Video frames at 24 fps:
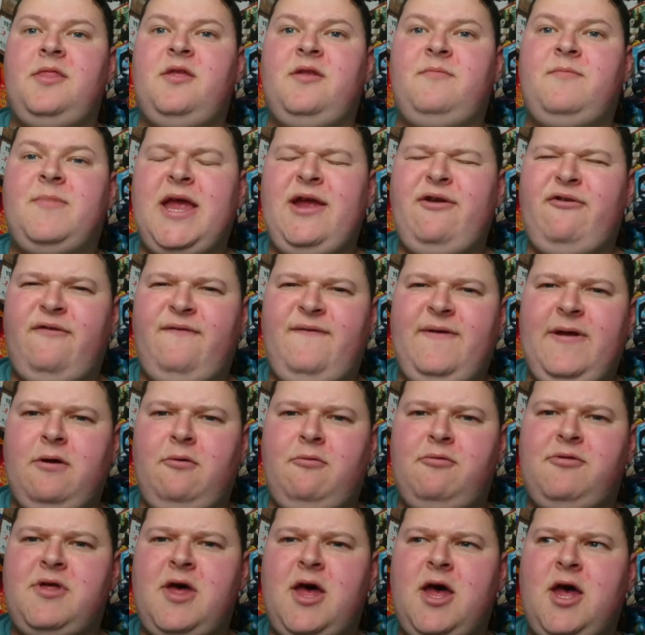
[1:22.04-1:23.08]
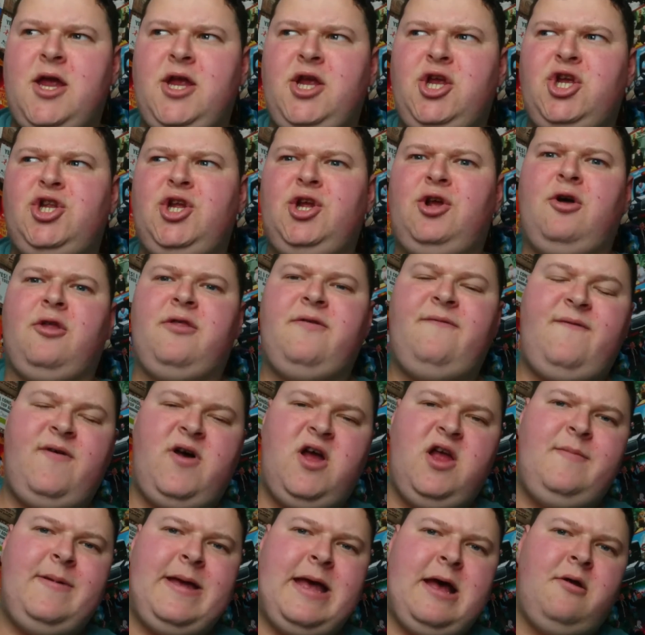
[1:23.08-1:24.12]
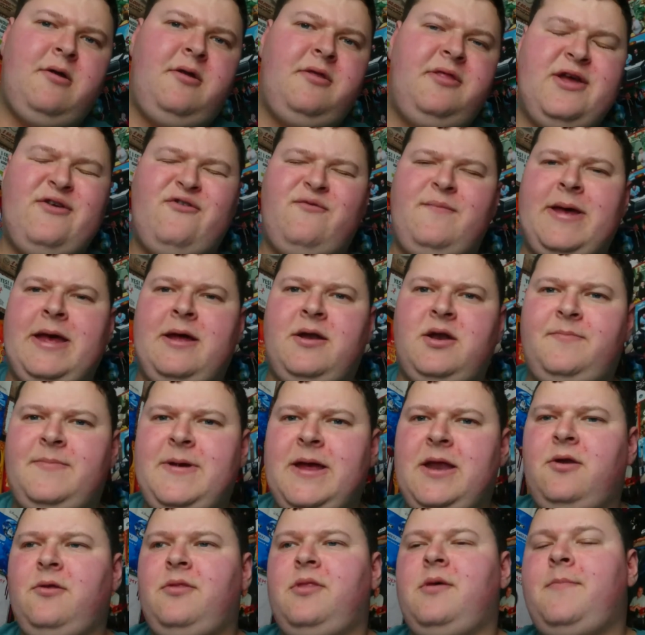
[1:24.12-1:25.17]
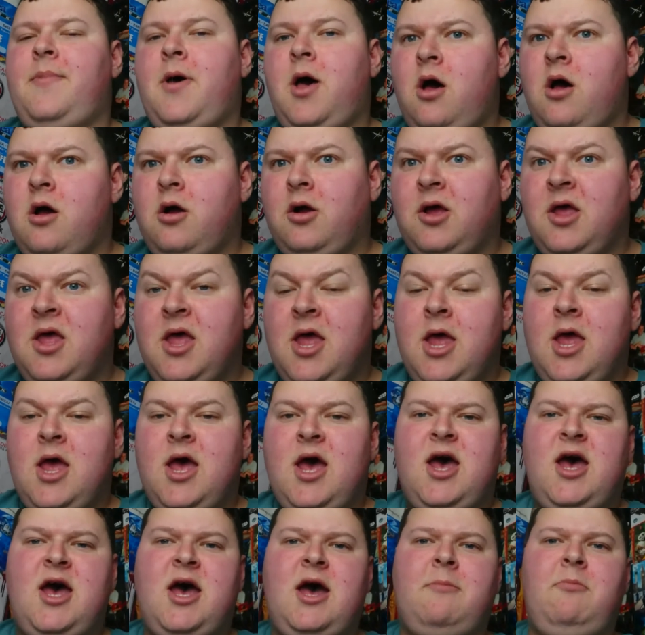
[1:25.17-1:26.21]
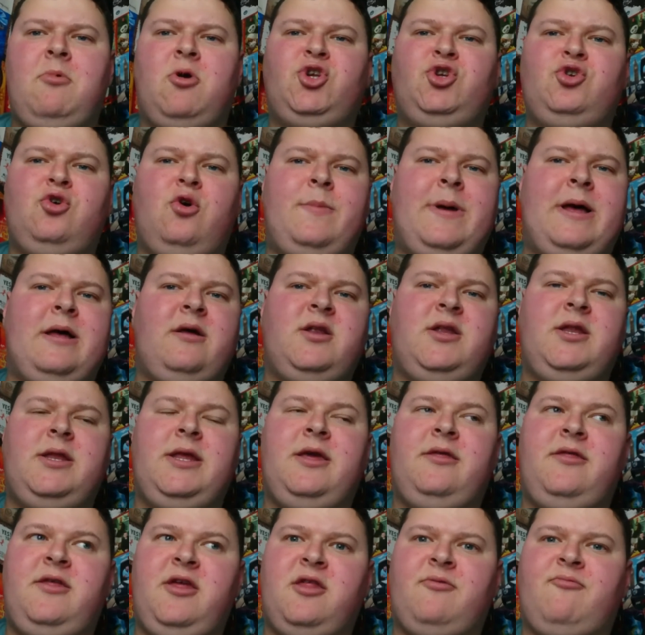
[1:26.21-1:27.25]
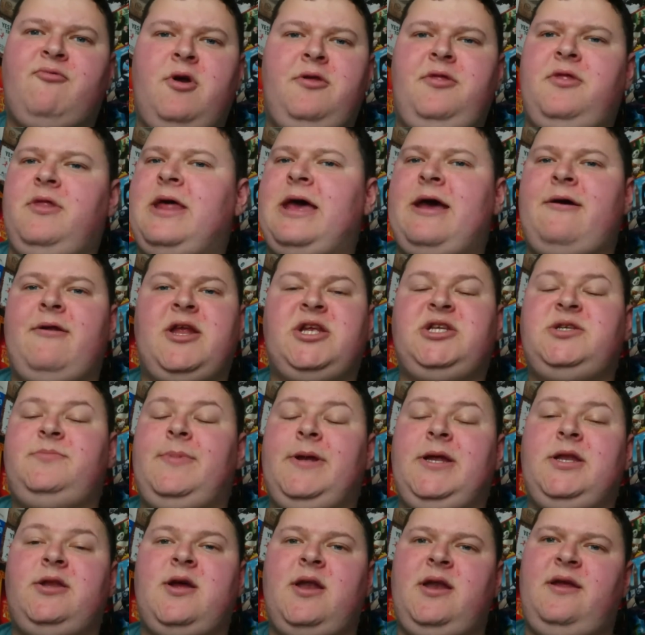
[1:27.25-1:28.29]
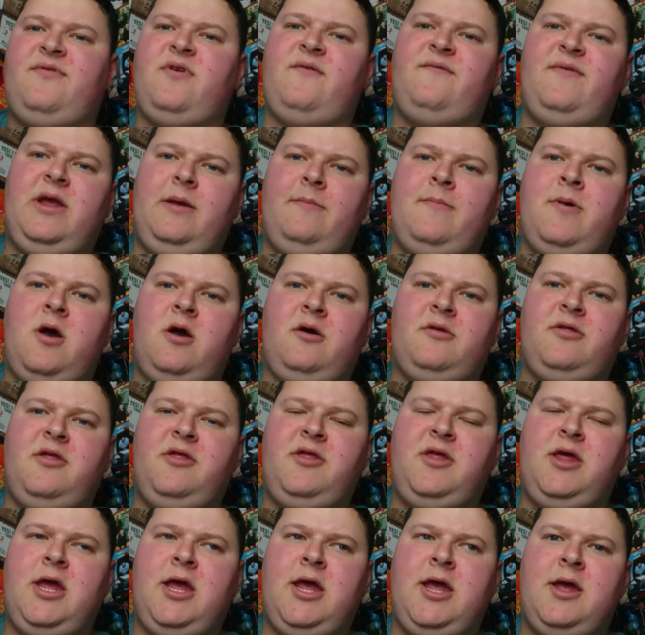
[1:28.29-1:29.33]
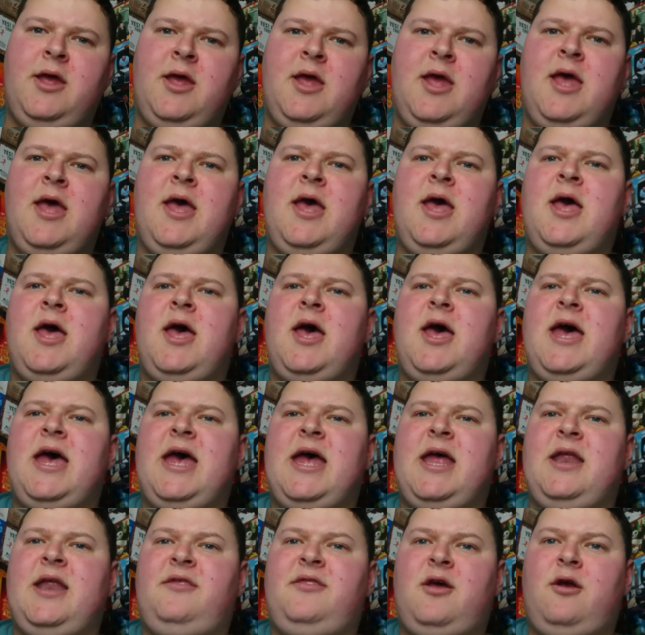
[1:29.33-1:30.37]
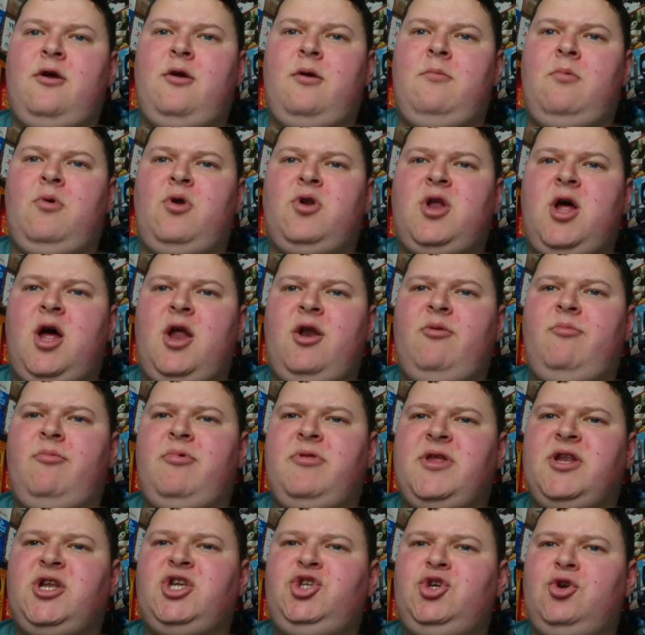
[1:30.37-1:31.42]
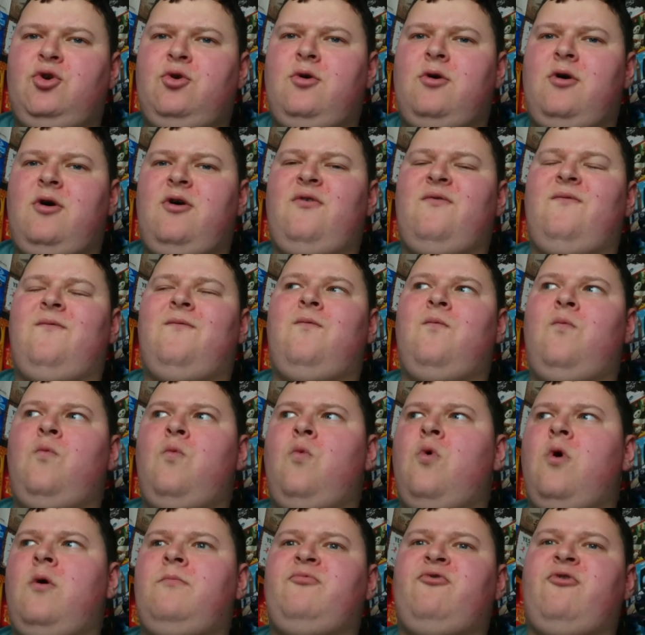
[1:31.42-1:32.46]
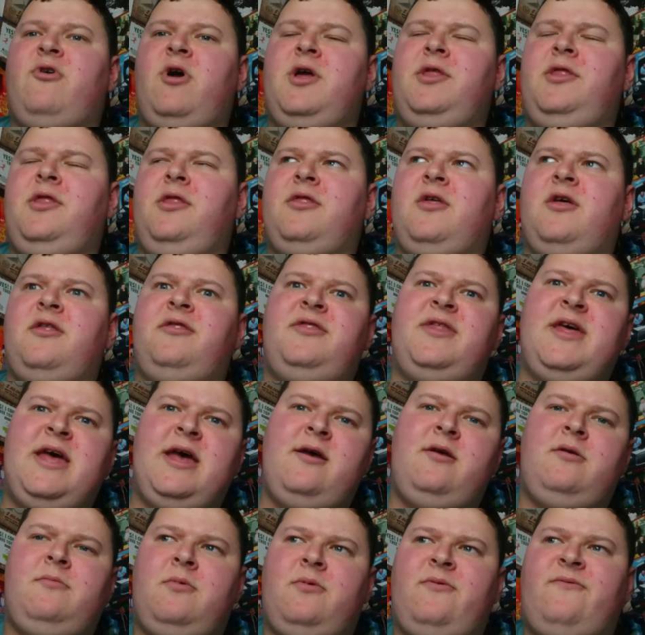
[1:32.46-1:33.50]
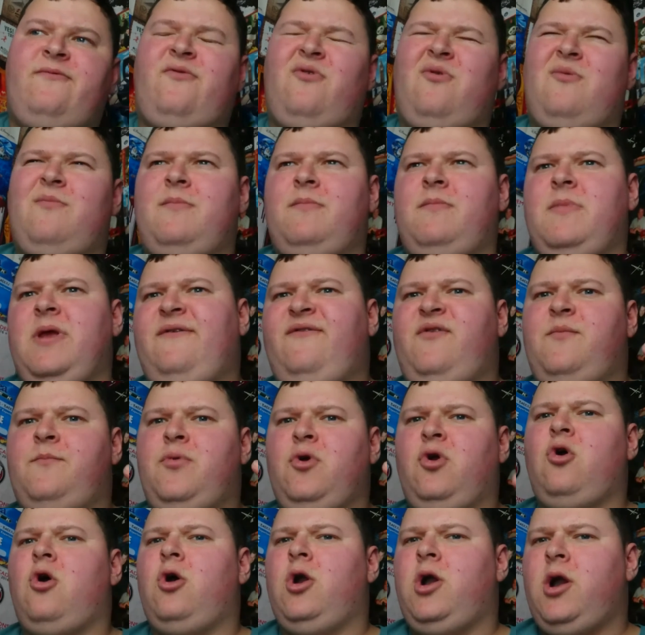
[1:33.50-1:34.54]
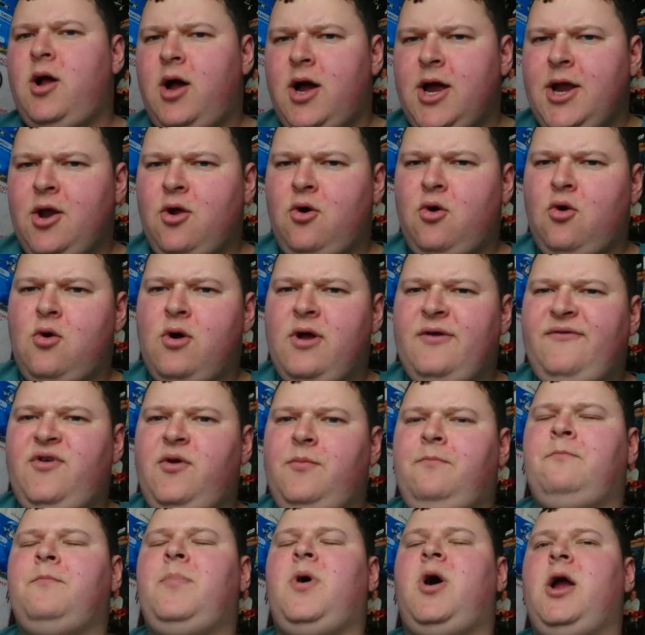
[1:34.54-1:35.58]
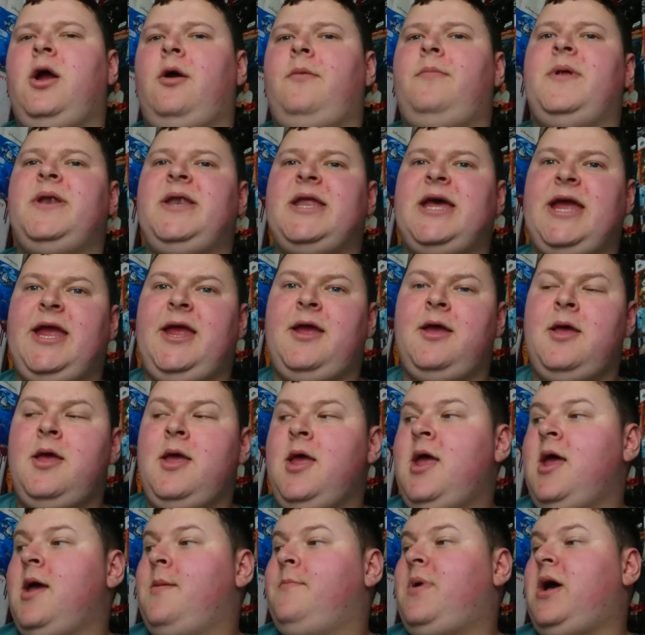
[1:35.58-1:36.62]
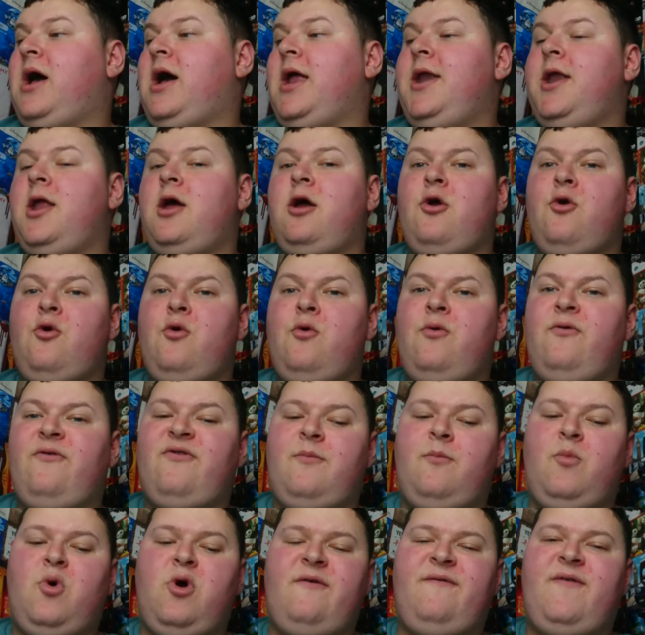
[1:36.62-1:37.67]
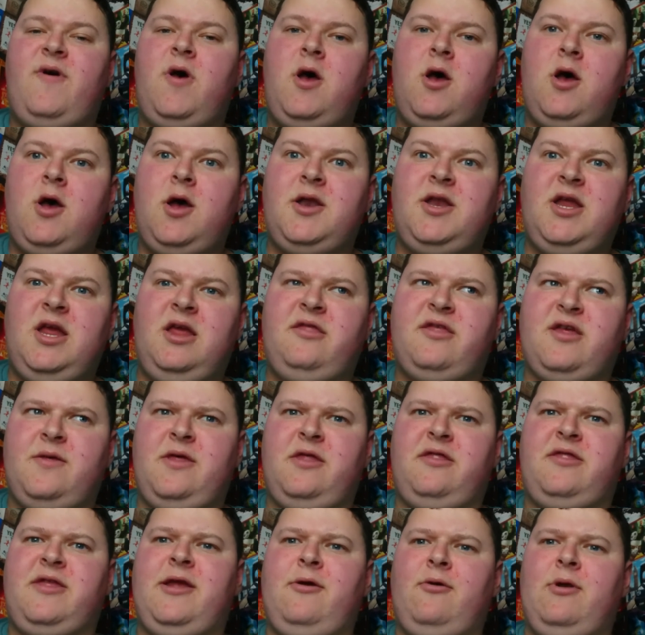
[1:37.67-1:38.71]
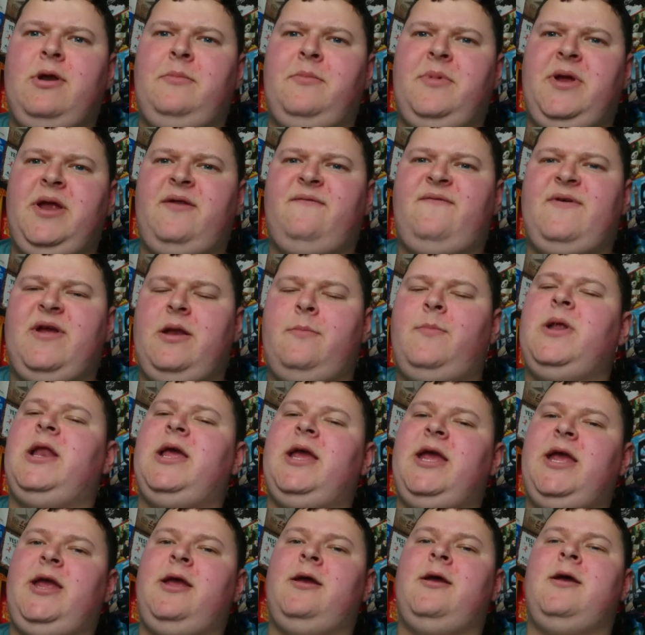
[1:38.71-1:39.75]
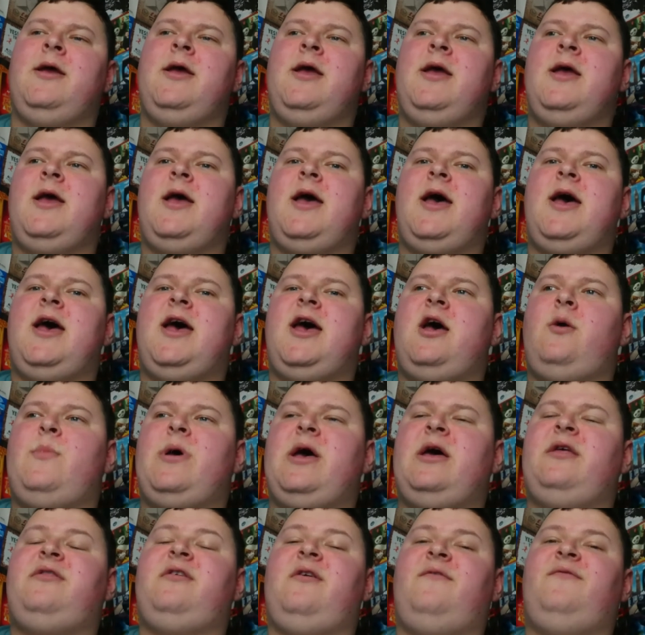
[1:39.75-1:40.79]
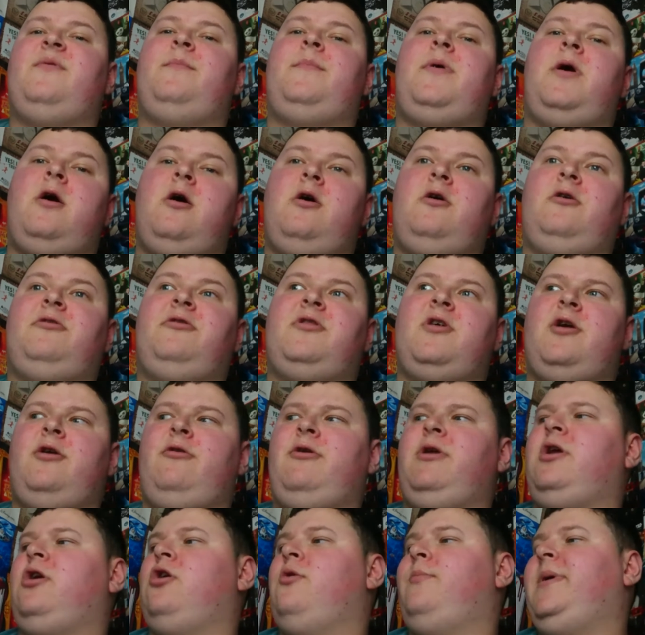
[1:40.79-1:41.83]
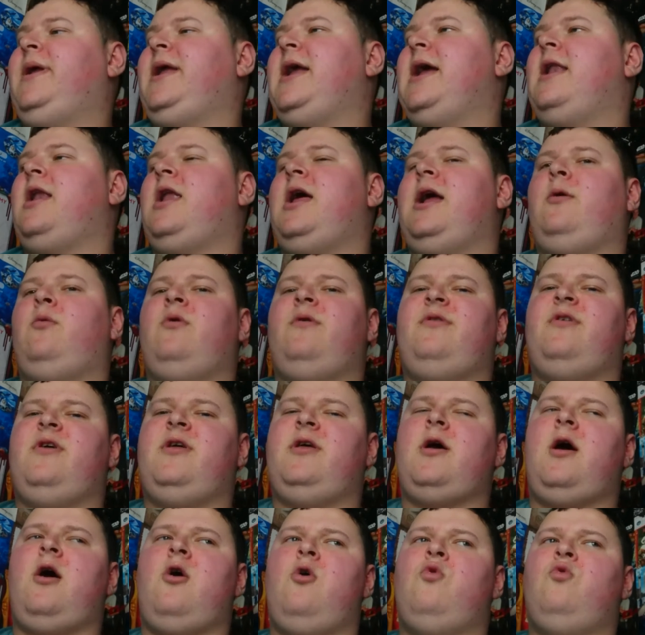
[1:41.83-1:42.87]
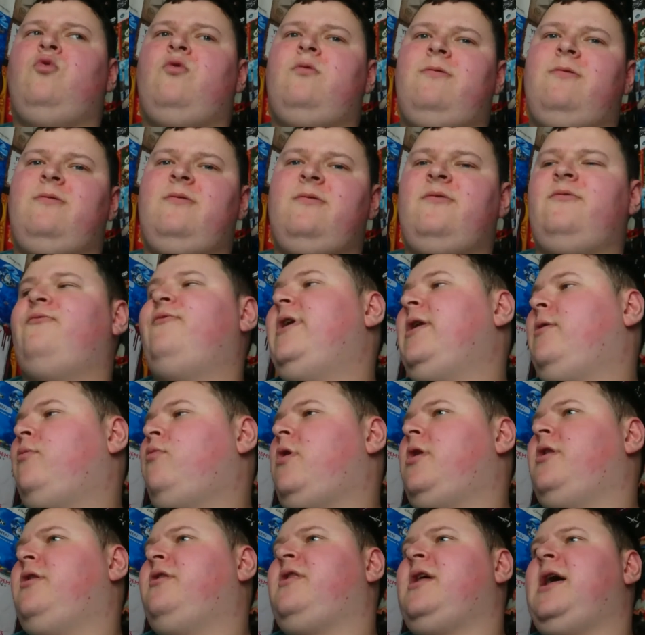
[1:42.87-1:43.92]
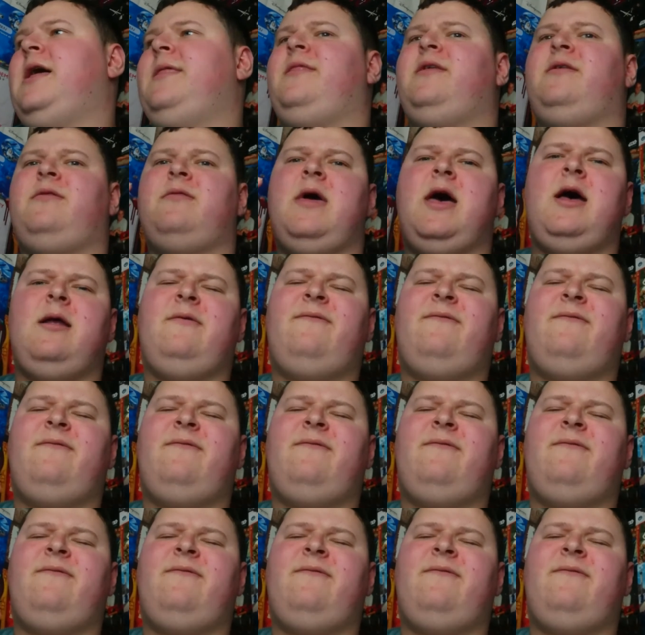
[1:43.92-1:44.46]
Day refills usually cost £5 to £7 depending on the park. I'm not sure about this year's price and I haven't actually been to any of the theme parks this year, and so I'm not 100% sure of what prices are set from if you book online or if you buy it on the day. But I know from what I've heard is that there's still limited availability at some of the parks, so you could be getting like one of the old red ones like this.